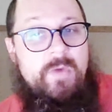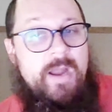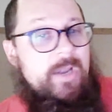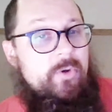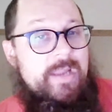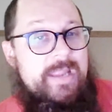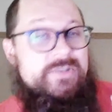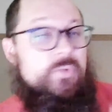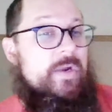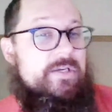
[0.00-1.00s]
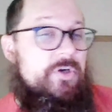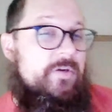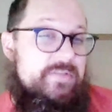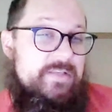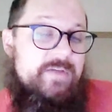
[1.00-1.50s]
hiring a director
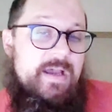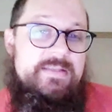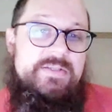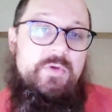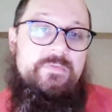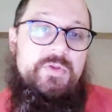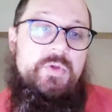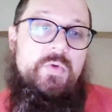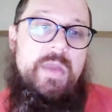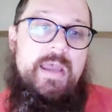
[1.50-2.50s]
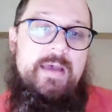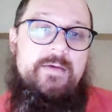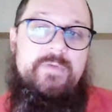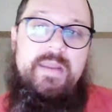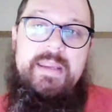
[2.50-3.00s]
of DeFi. So if you
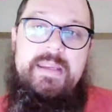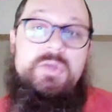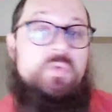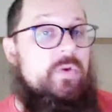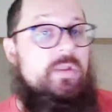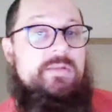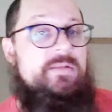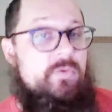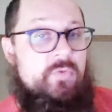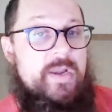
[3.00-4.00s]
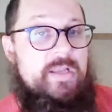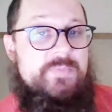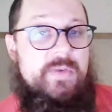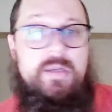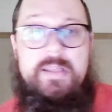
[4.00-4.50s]
have a great
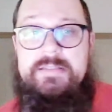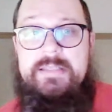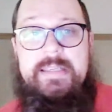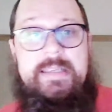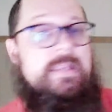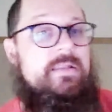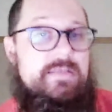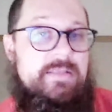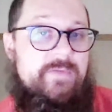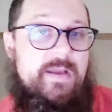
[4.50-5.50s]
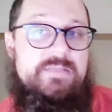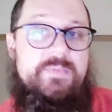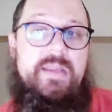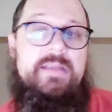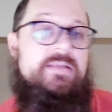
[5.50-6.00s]
experience in the DeFi
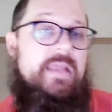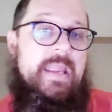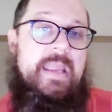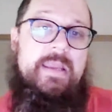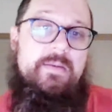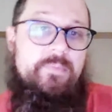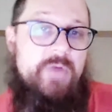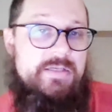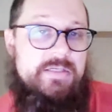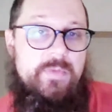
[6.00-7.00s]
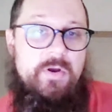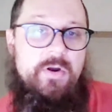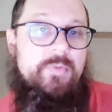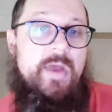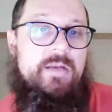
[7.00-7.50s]
space and project
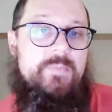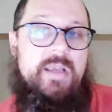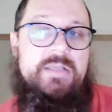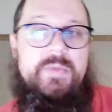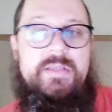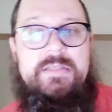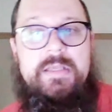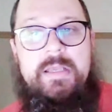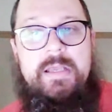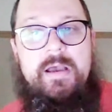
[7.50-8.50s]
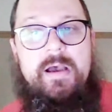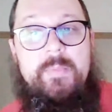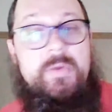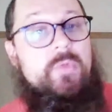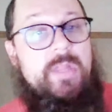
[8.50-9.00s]
or product management,
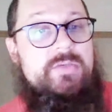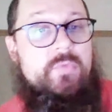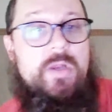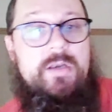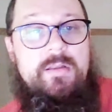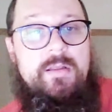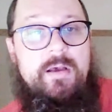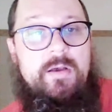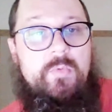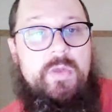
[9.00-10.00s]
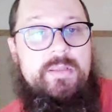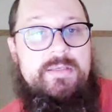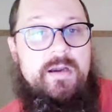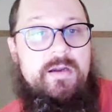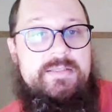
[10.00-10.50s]
and would like to run
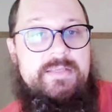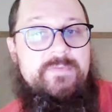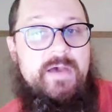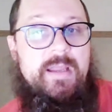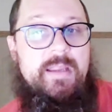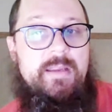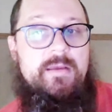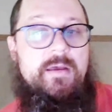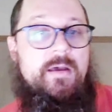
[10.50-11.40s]
our DeFi